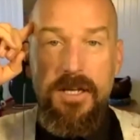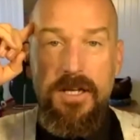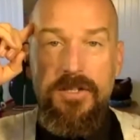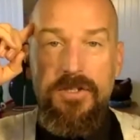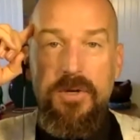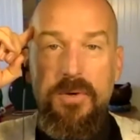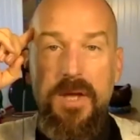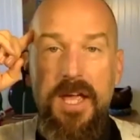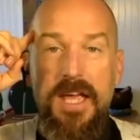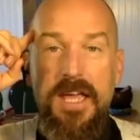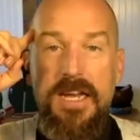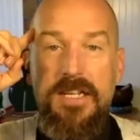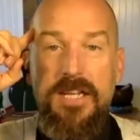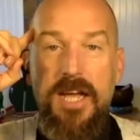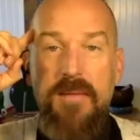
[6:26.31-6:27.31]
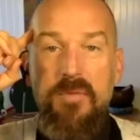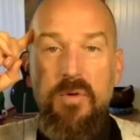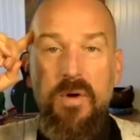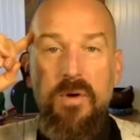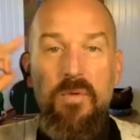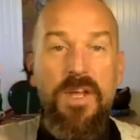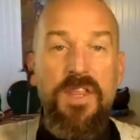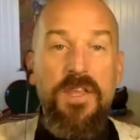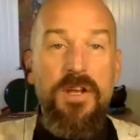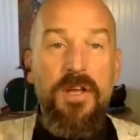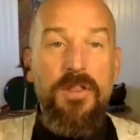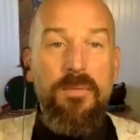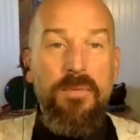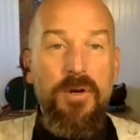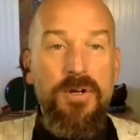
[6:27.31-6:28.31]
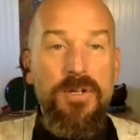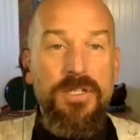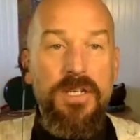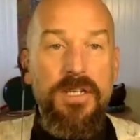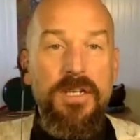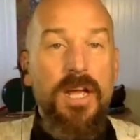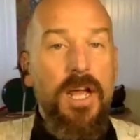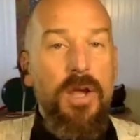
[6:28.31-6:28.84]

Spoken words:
So anytime we're with another person,